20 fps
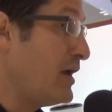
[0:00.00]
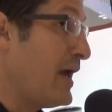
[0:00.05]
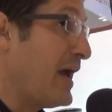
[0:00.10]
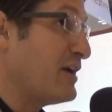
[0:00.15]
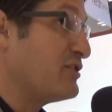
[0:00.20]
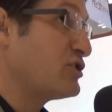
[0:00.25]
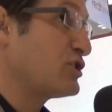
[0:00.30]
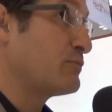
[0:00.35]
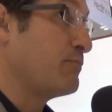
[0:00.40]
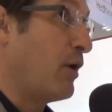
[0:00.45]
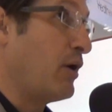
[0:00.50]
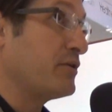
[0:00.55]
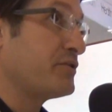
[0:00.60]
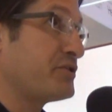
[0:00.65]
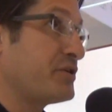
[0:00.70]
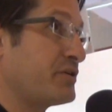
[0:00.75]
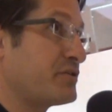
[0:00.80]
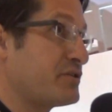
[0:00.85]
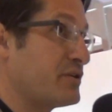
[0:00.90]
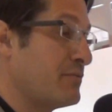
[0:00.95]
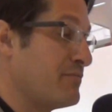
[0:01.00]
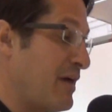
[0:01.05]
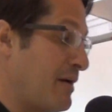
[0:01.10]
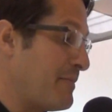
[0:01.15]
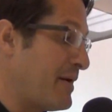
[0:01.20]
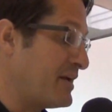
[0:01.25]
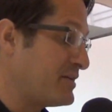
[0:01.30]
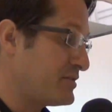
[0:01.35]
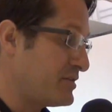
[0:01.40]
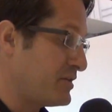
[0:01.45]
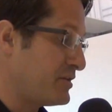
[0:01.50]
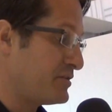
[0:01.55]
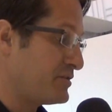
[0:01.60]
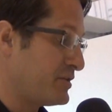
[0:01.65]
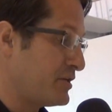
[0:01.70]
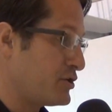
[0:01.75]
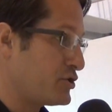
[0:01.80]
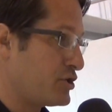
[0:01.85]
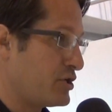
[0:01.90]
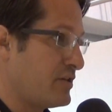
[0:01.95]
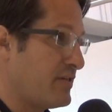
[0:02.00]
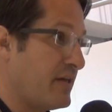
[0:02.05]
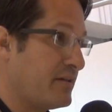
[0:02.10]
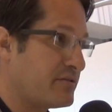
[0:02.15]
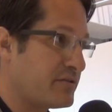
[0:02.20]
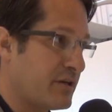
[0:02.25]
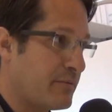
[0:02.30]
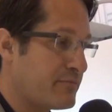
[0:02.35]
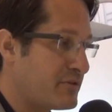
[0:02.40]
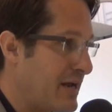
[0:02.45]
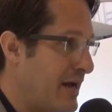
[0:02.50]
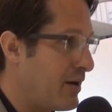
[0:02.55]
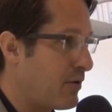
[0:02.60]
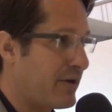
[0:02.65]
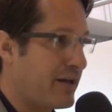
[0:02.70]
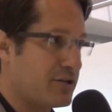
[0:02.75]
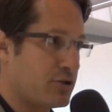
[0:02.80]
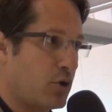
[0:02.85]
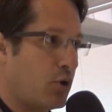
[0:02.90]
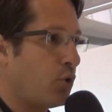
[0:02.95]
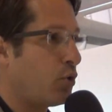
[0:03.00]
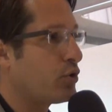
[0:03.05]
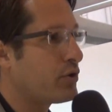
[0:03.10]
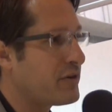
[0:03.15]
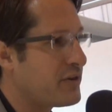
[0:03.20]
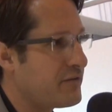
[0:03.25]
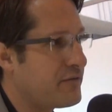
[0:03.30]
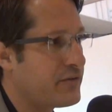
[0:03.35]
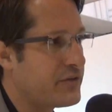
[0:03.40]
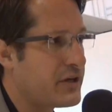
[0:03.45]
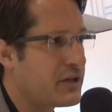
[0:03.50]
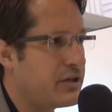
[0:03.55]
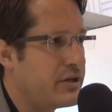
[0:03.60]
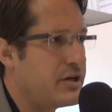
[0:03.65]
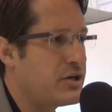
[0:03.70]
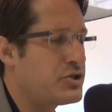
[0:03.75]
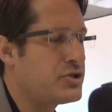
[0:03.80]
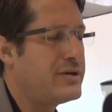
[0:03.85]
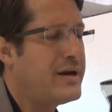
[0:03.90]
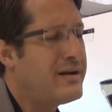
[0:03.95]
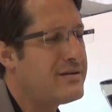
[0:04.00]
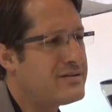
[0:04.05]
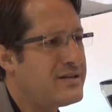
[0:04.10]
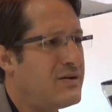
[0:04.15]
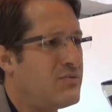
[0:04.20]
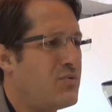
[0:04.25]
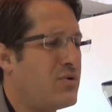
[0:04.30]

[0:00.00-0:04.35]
a smart system that makes the decision and then somehow gets a hold of the clinician? How does that